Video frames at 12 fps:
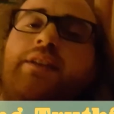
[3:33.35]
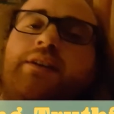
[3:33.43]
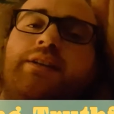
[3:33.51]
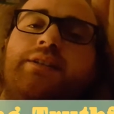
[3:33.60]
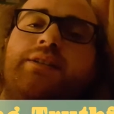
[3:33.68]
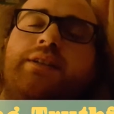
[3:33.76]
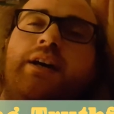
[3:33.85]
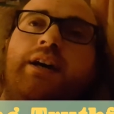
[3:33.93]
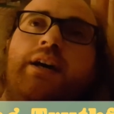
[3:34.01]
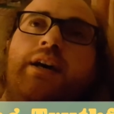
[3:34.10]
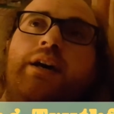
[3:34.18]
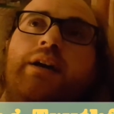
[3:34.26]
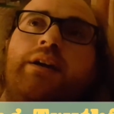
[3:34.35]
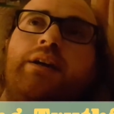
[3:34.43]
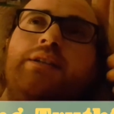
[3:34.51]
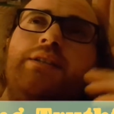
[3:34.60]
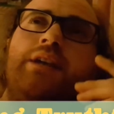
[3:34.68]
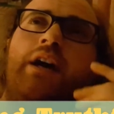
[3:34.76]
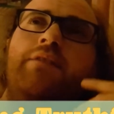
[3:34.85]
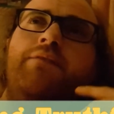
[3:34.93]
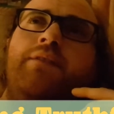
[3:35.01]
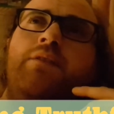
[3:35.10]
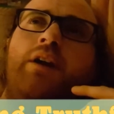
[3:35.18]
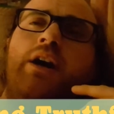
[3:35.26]
this, because I
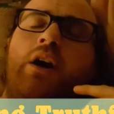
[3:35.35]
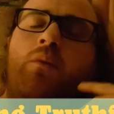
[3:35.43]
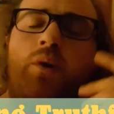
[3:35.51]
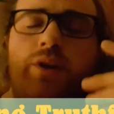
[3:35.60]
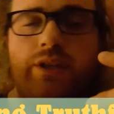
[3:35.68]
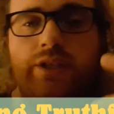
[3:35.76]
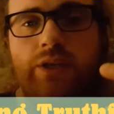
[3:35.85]
feel like I want